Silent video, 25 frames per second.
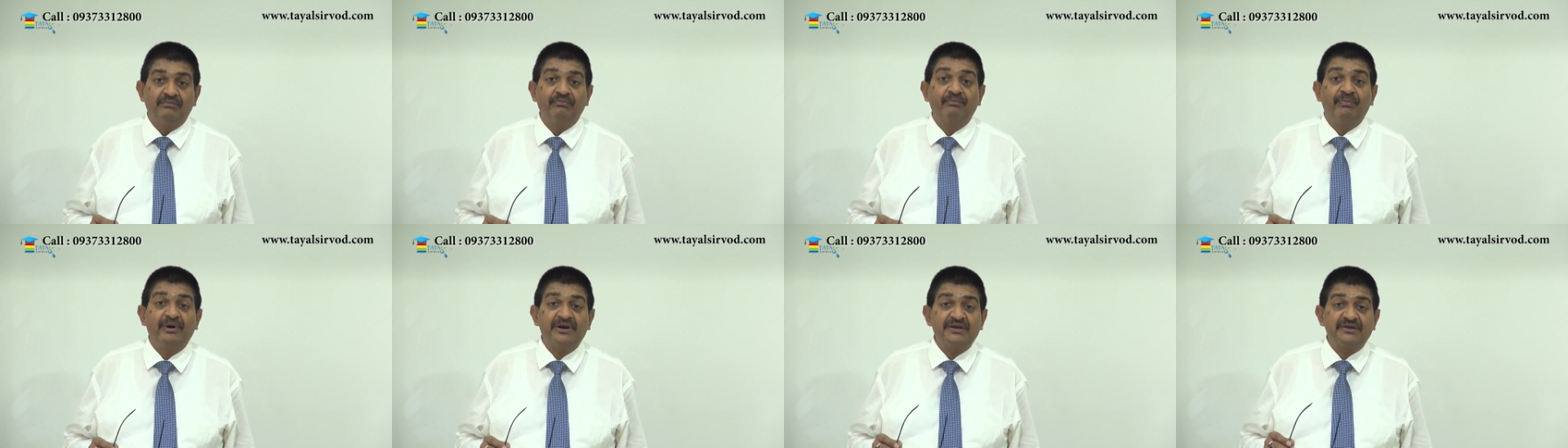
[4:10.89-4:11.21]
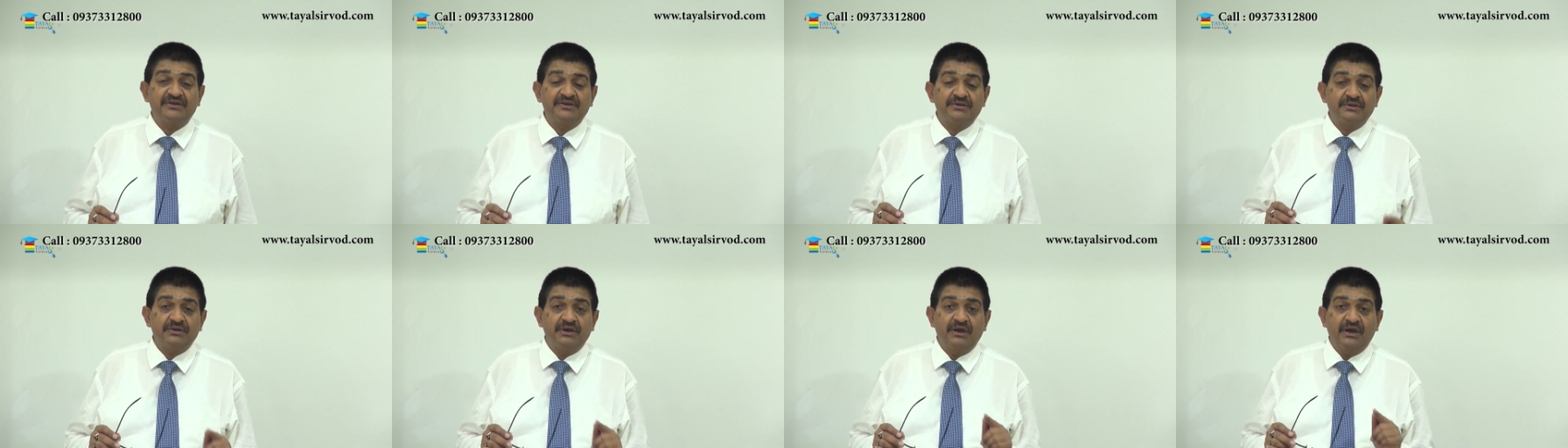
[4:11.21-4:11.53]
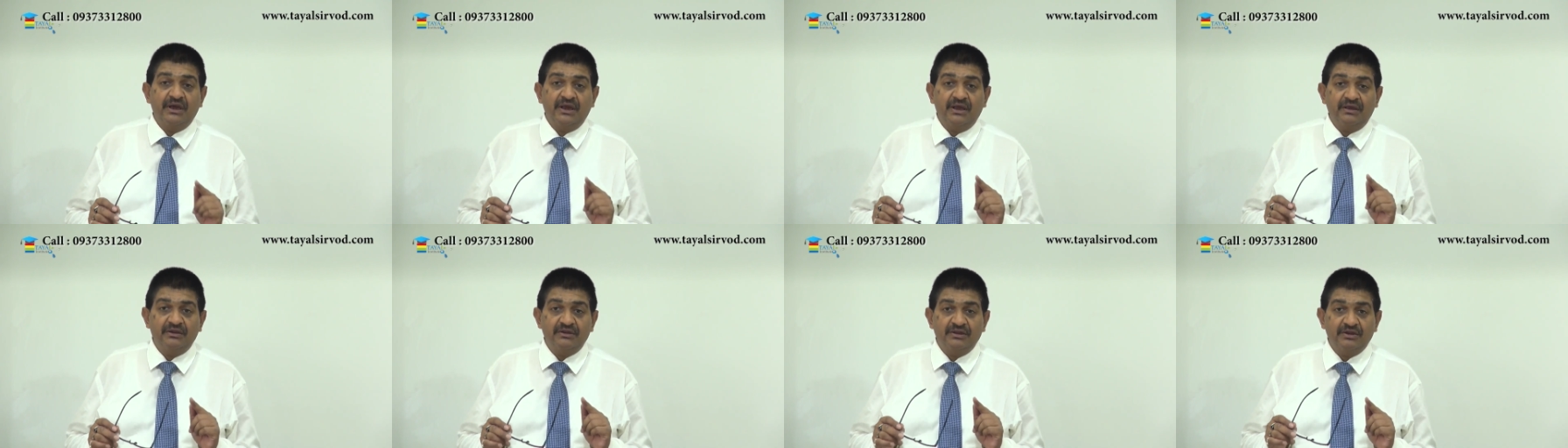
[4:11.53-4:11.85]
But
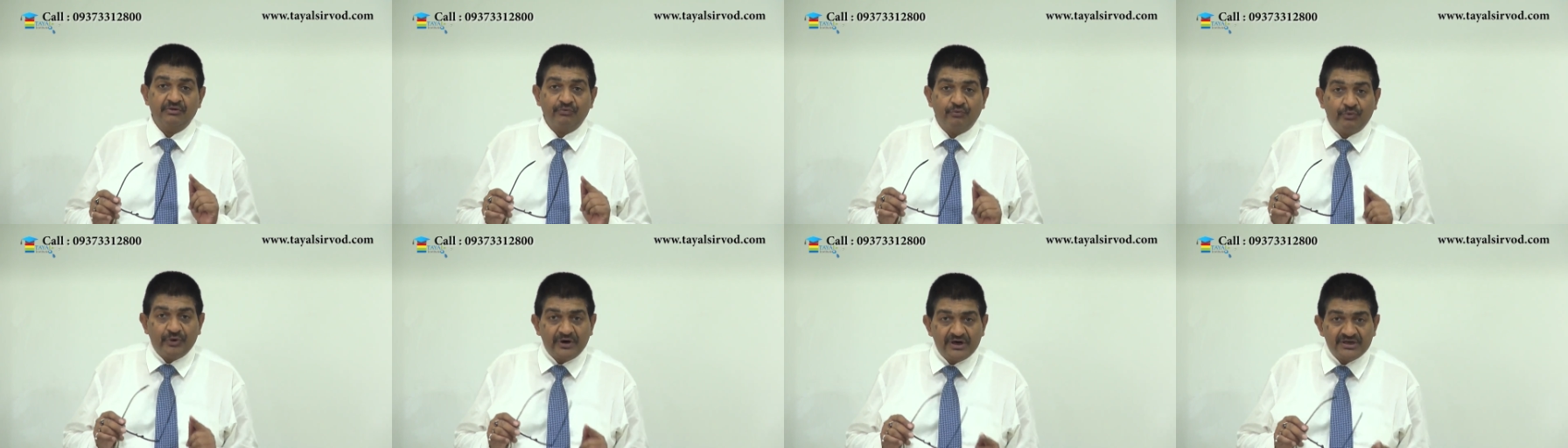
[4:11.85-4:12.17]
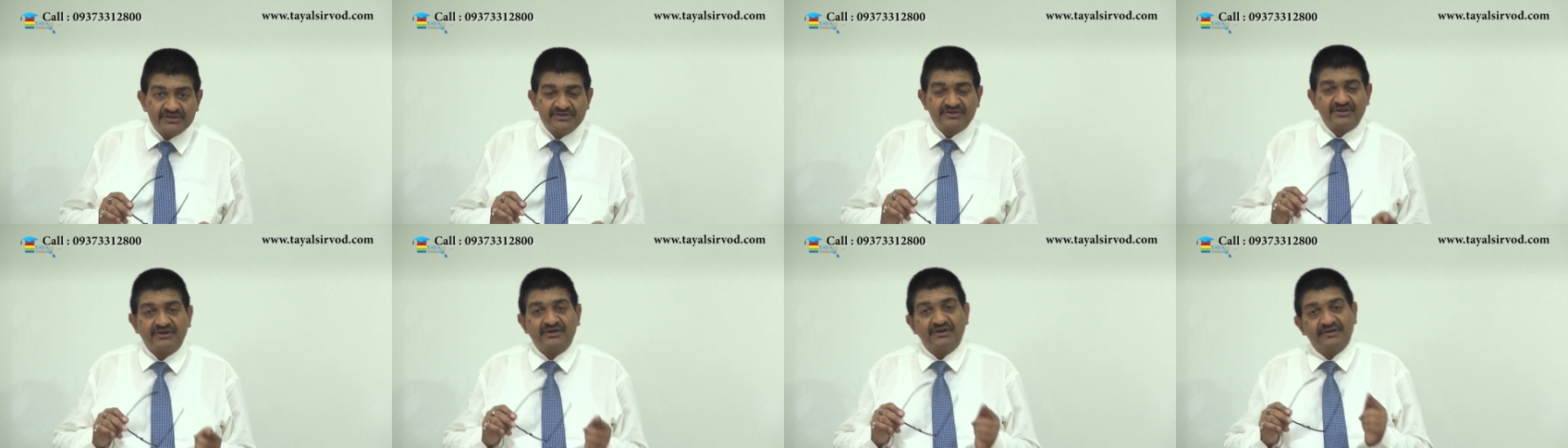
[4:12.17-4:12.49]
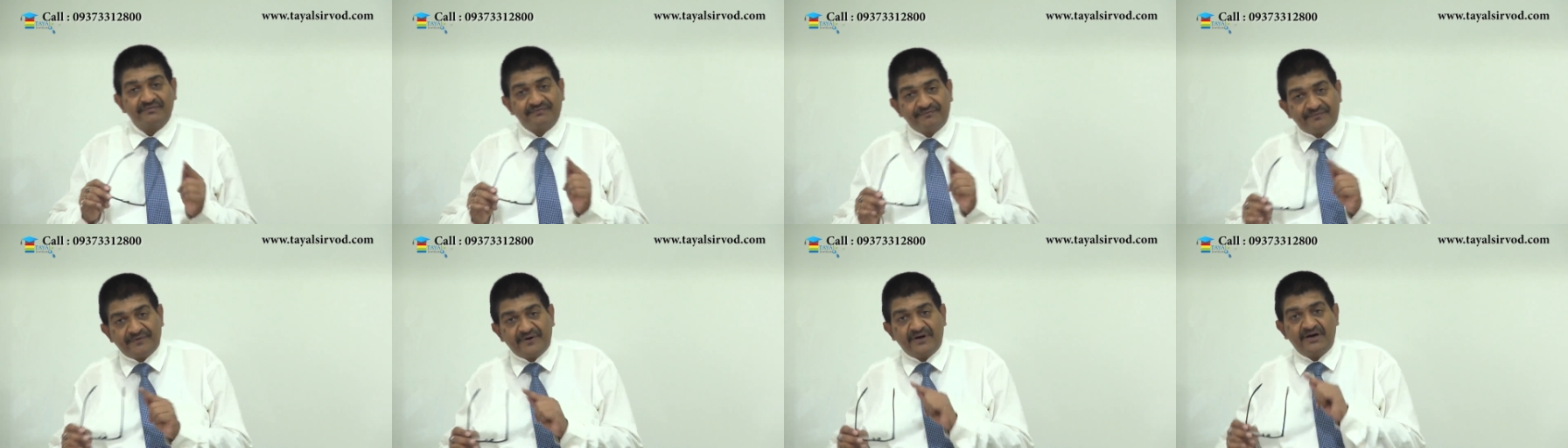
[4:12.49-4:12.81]
the words
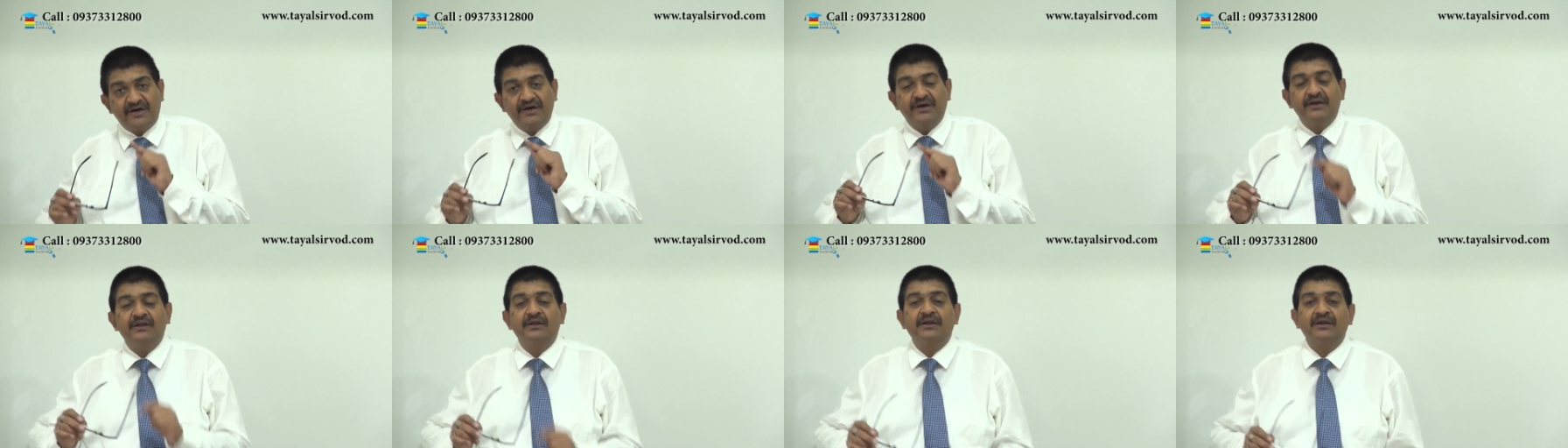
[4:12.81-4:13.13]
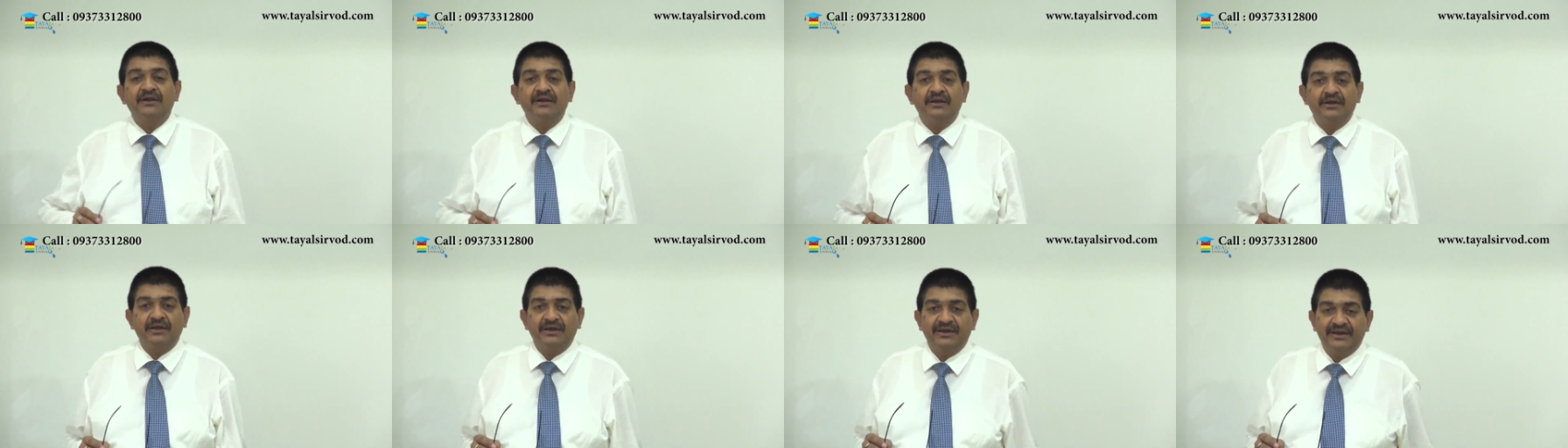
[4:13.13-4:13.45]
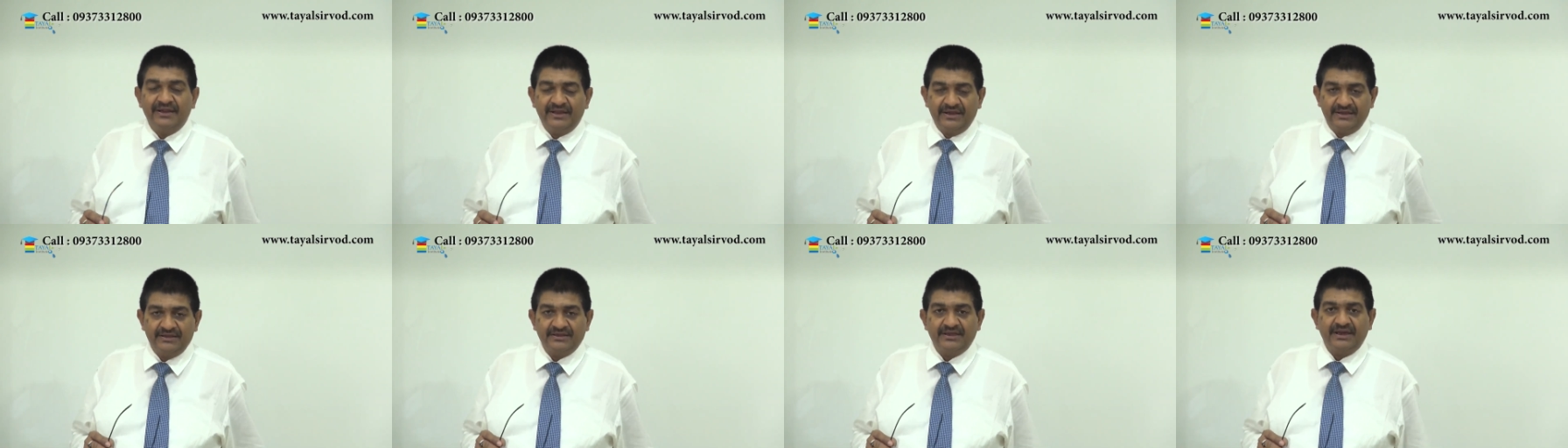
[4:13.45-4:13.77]
referred
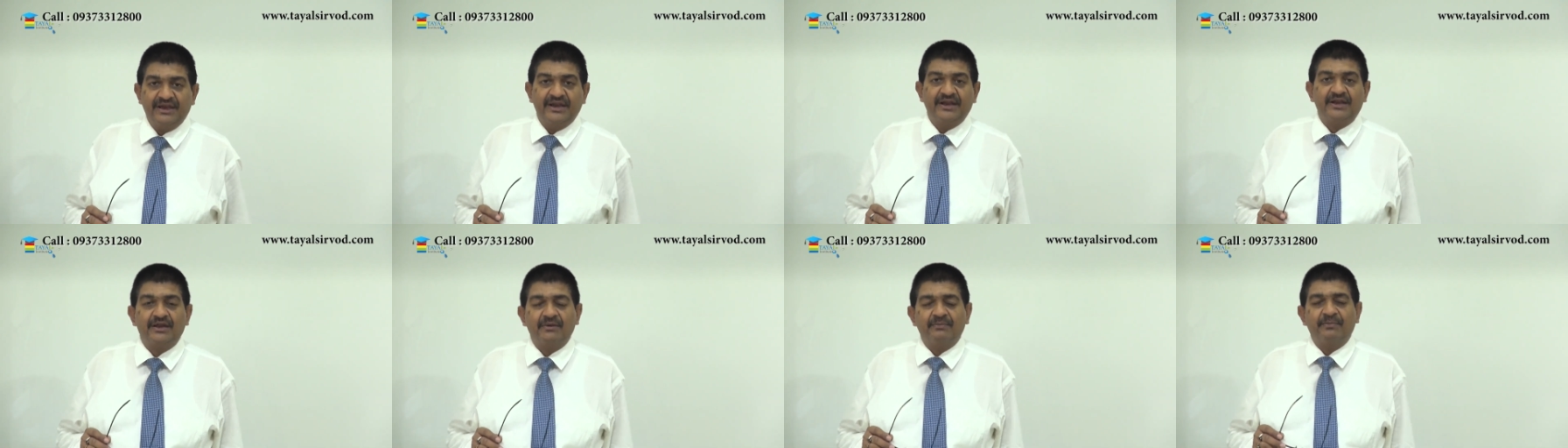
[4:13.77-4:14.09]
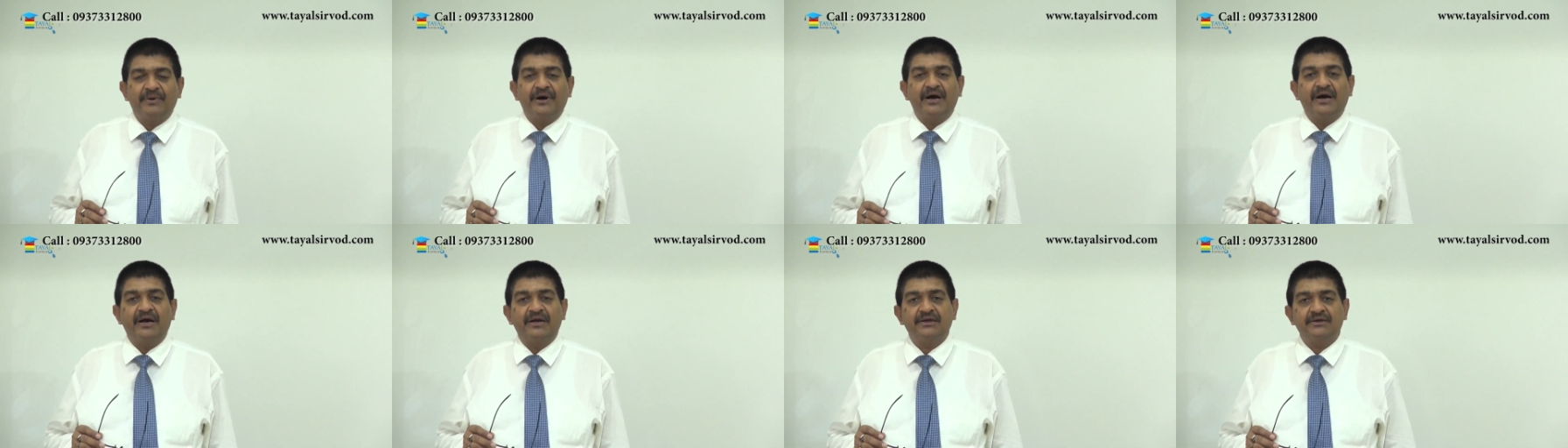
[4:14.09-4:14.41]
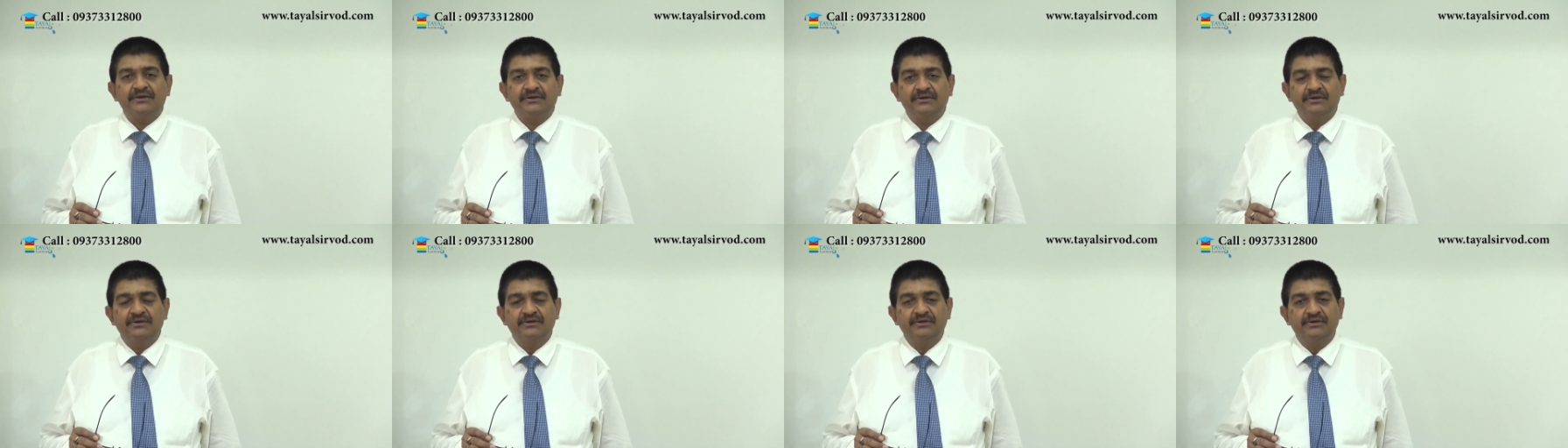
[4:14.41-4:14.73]
in the later
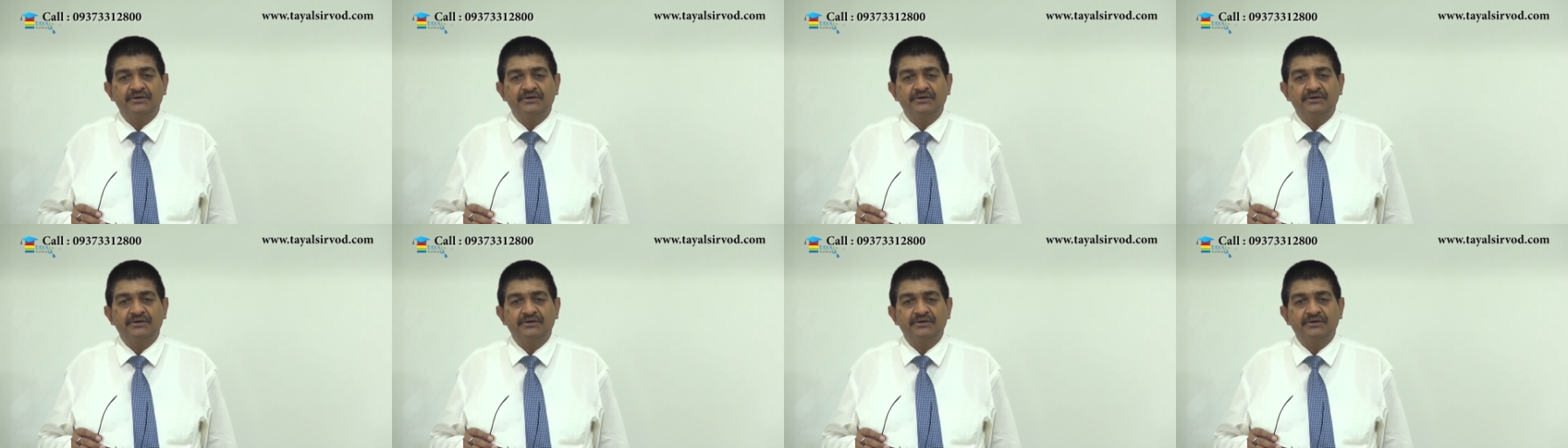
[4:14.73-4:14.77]
part